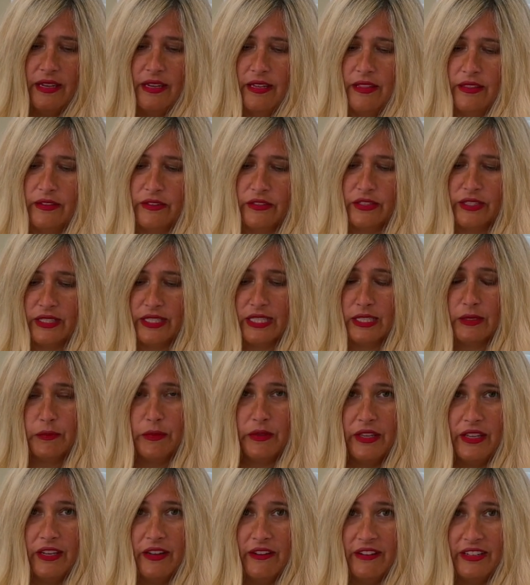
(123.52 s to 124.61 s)
There's a
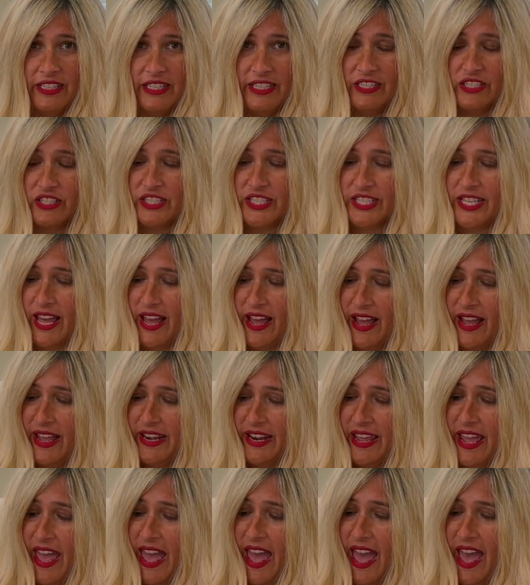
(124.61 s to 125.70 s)
split on each
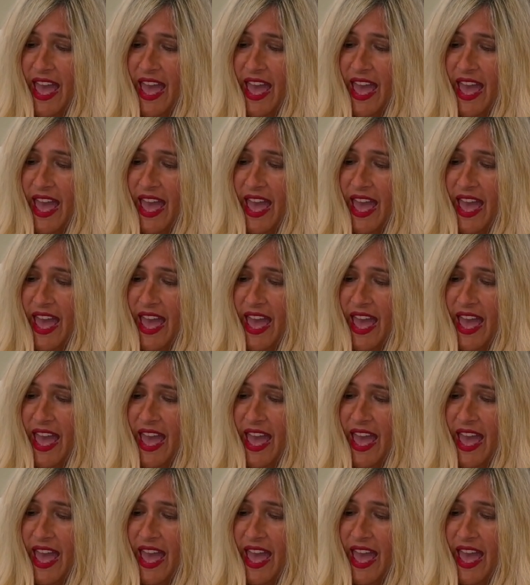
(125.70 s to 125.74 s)
side.